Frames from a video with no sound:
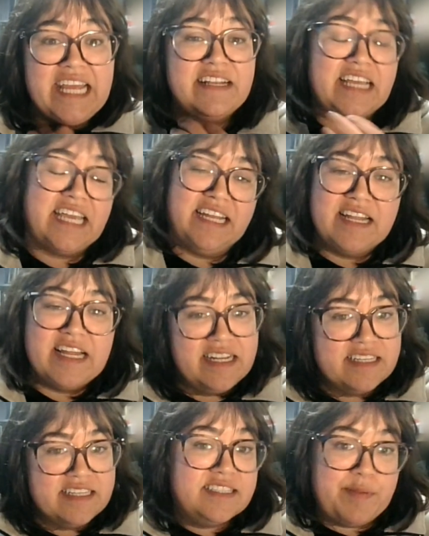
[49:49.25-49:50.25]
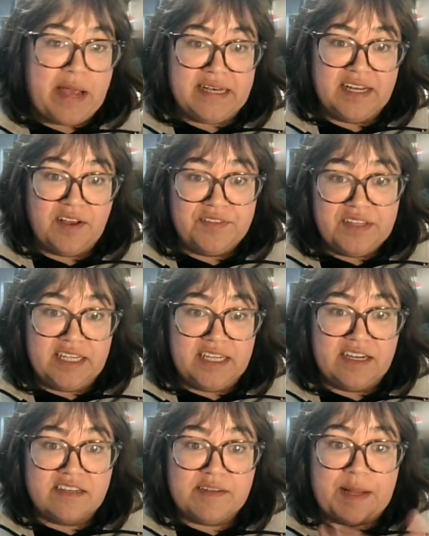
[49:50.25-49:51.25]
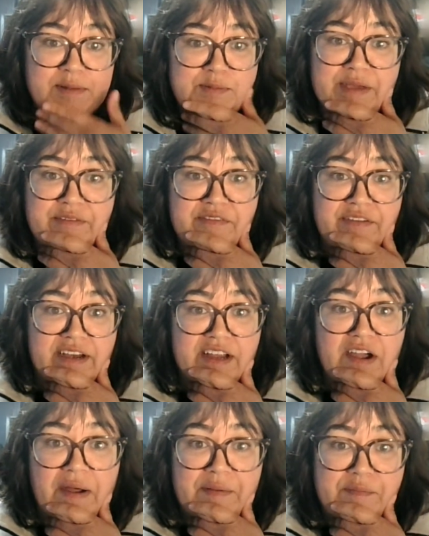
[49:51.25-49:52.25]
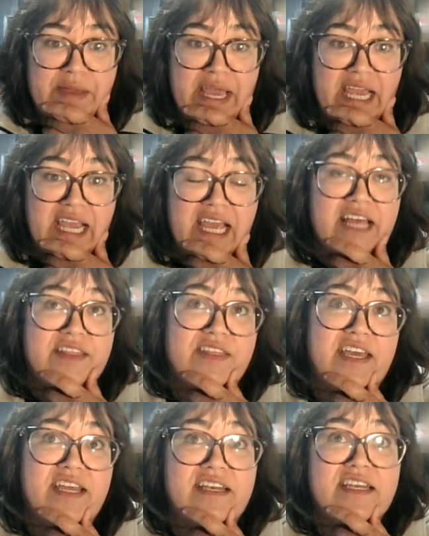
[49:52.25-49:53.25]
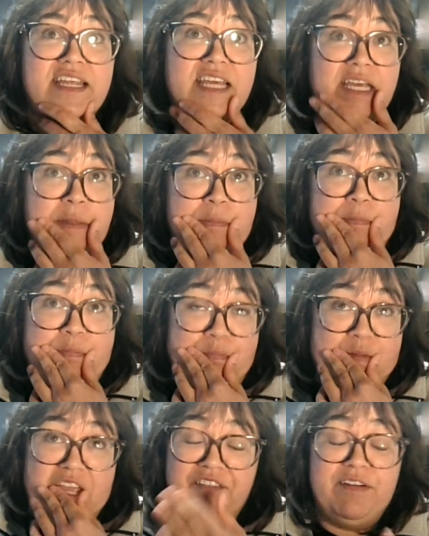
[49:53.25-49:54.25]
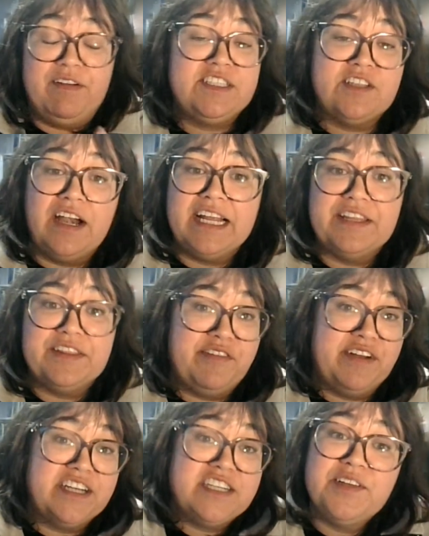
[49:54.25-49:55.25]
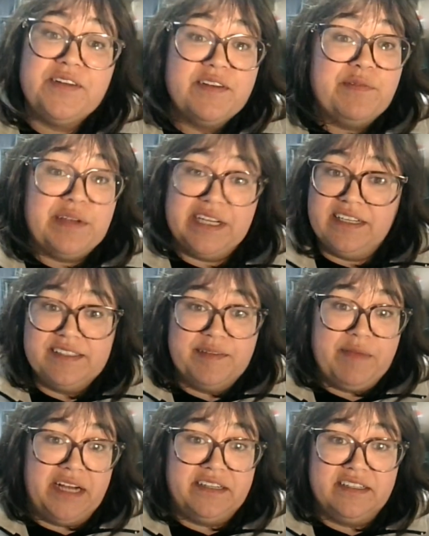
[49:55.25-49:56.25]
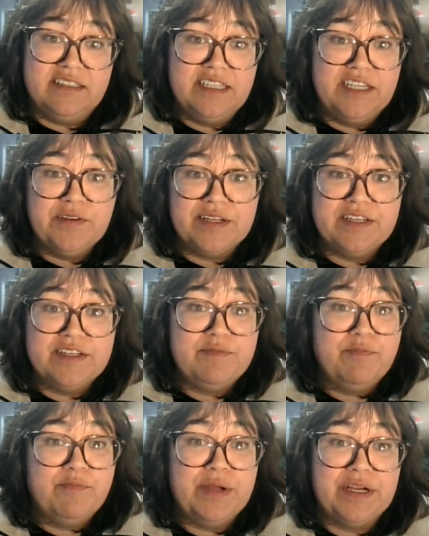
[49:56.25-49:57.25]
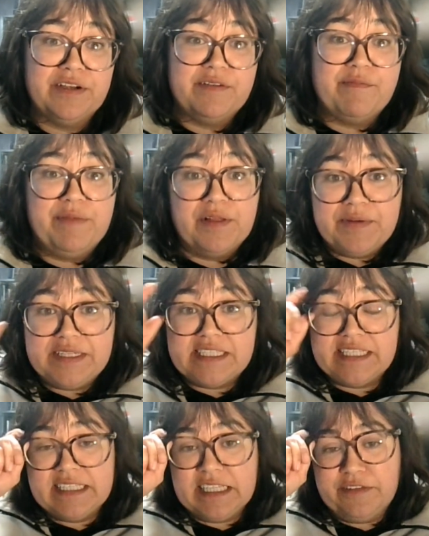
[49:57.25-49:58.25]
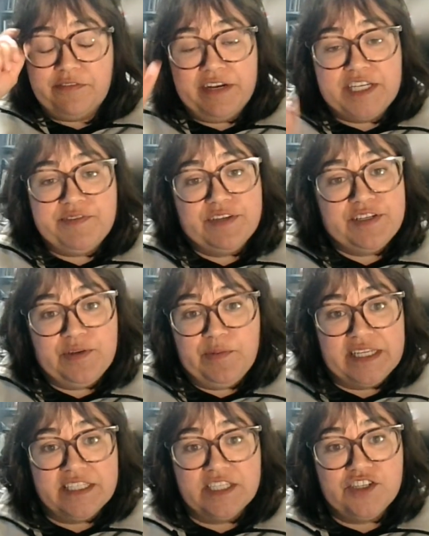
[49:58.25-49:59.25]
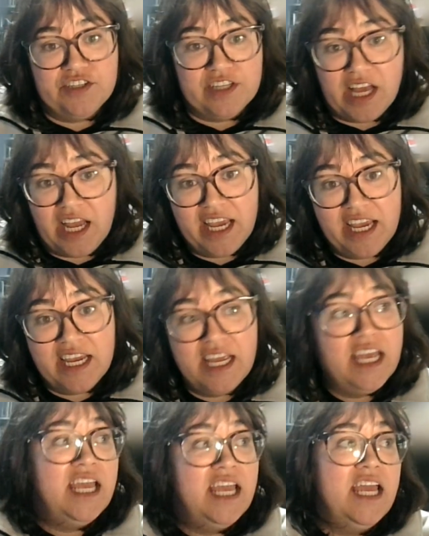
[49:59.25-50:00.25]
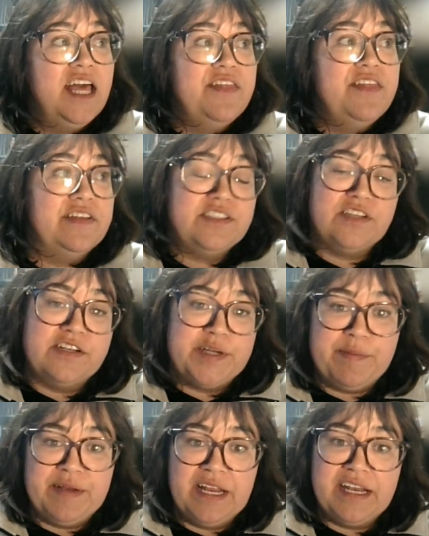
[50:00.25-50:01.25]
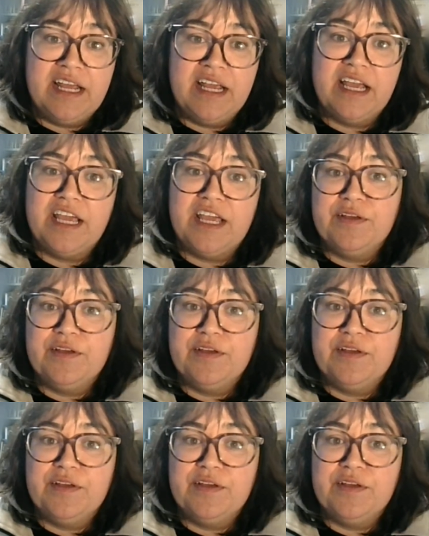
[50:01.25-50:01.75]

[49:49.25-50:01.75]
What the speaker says: It's depending on the year. Sometimes we have a very hot May, and then if you're starting in the fridge, though, it really doesn't matter. You could put your milkweed seeds in the fridge for 2 weeks in July. They'll start germinating.